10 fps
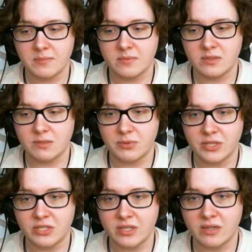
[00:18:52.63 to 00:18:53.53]

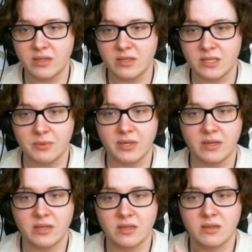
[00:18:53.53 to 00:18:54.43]

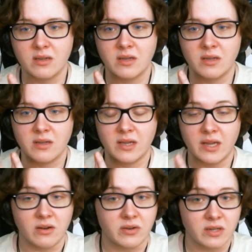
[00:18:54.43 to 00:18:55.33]
deprecating
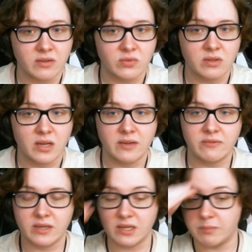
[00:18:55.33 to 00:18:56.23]
area of your life,
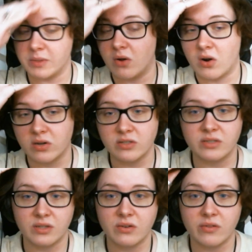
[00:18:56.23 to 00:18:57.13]
it can be hard to
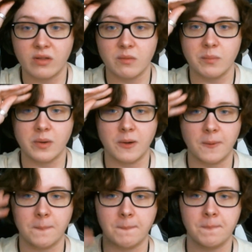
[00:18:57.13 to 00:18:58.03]
hear them.
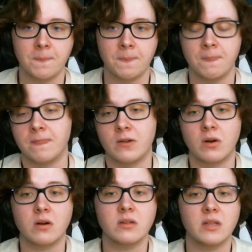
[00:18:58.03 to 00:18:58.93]
There
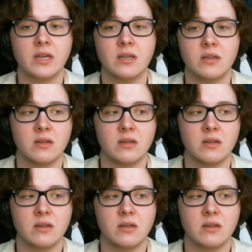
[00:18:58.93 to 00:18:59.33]
are like